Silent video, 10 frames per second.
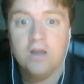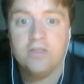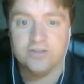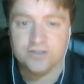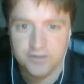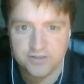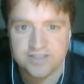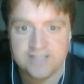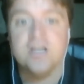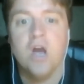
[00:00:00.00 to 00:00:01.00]
the
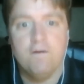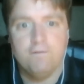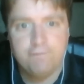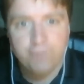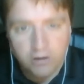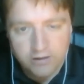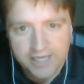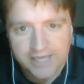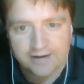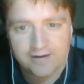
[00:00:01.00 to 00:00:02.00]
solution is full
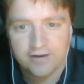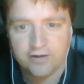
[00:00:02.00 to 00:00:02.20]
in.